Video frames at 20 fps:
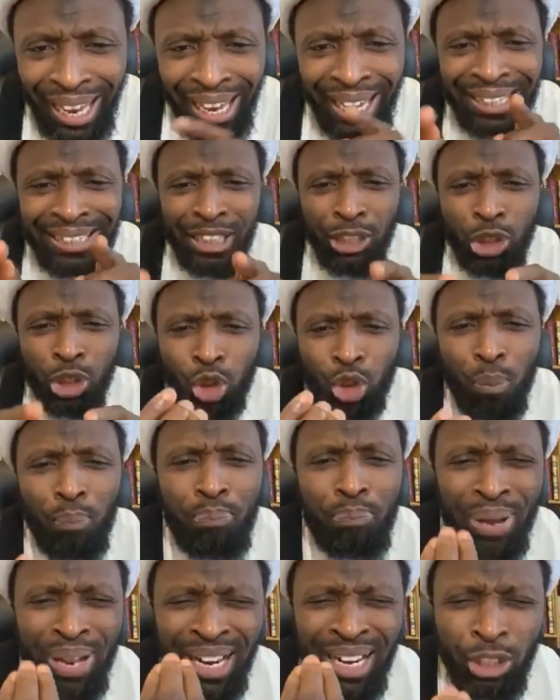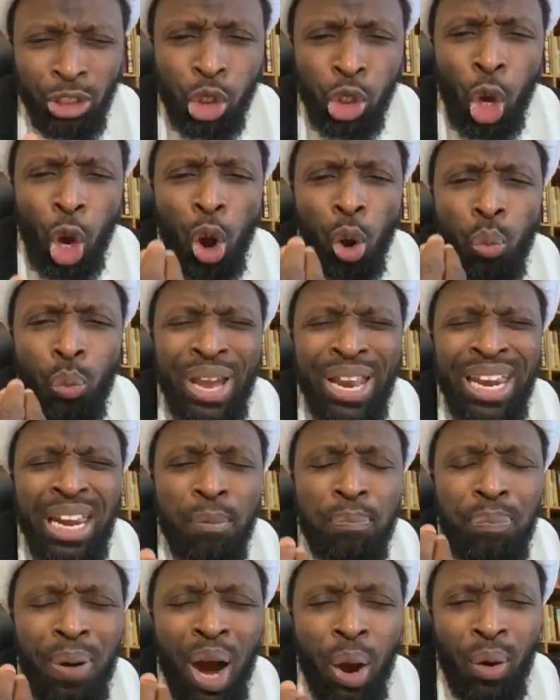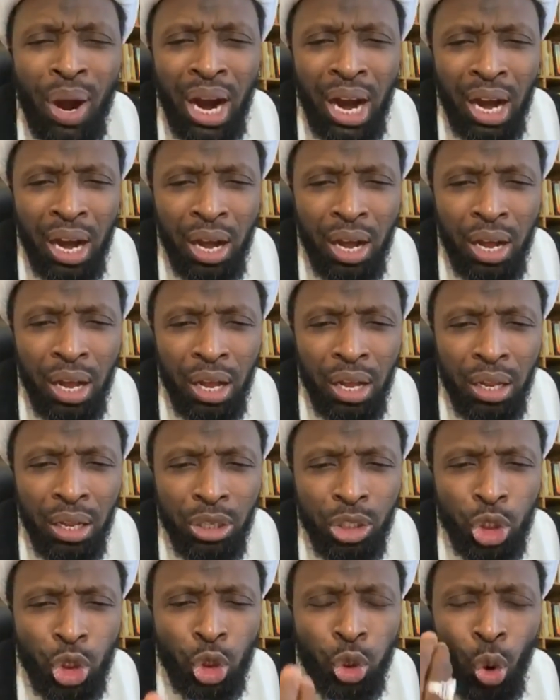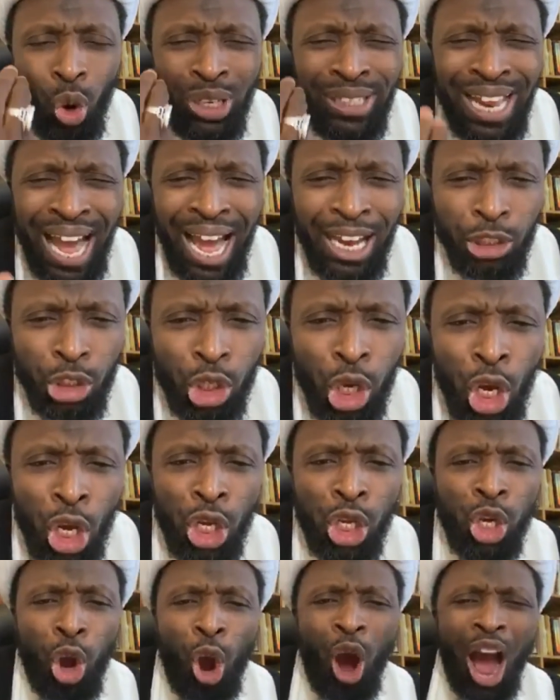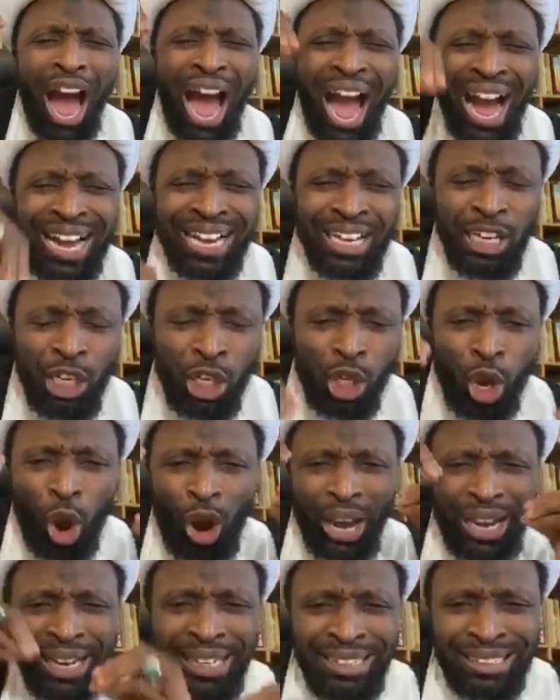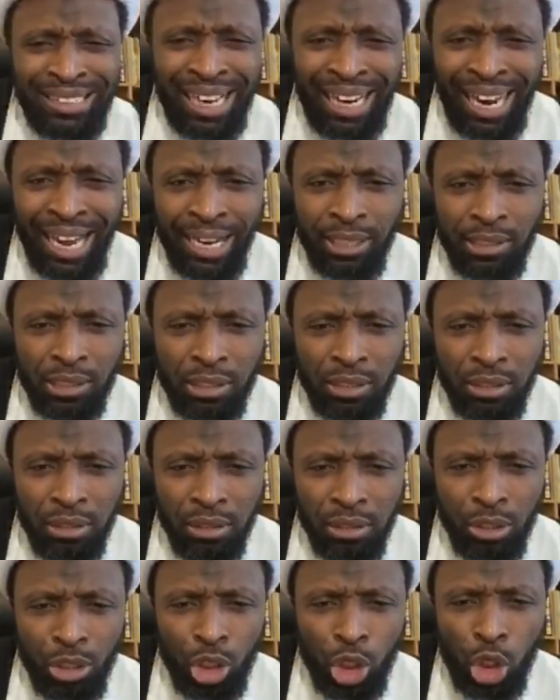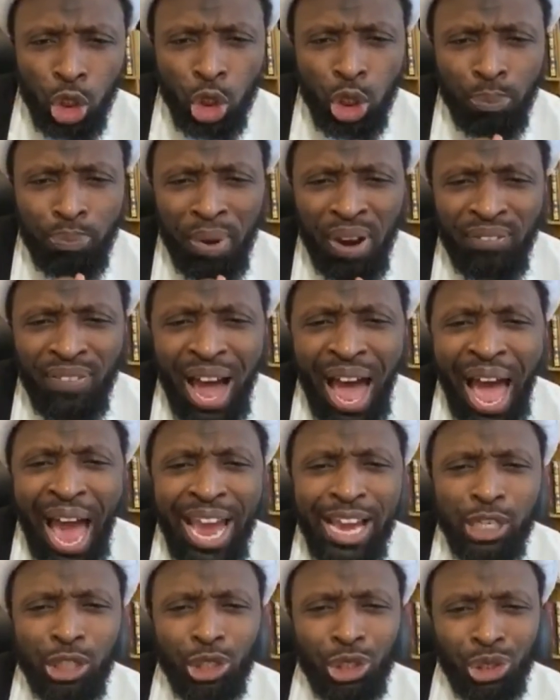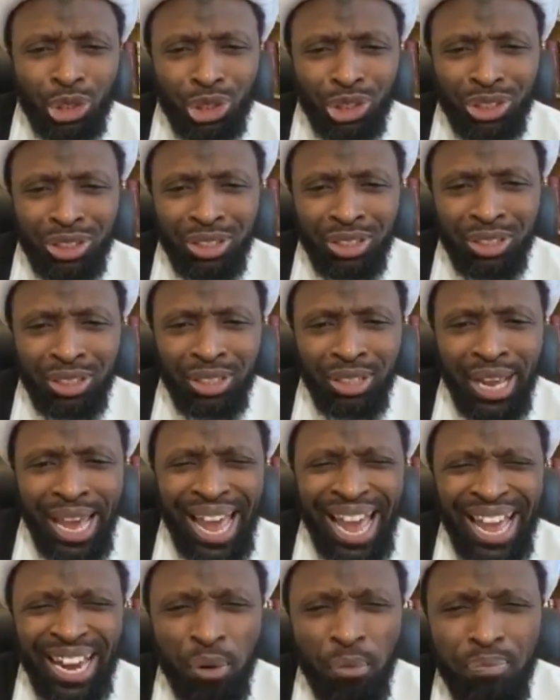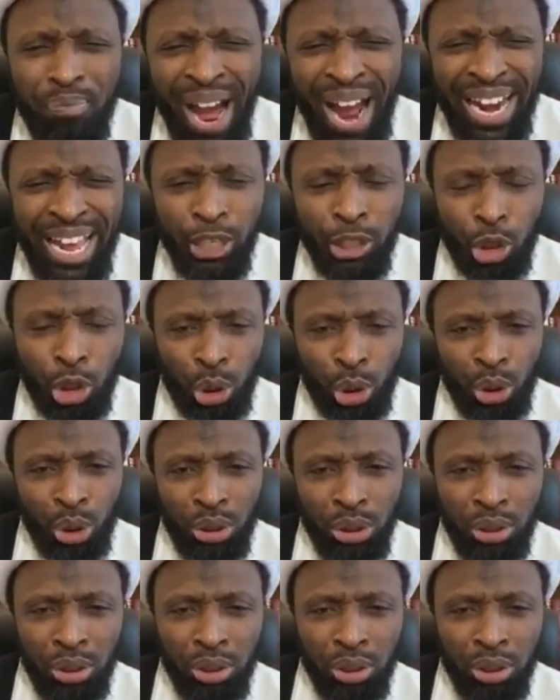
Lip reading: It is to build your willpower so that your akal, your intellect, supervise and manage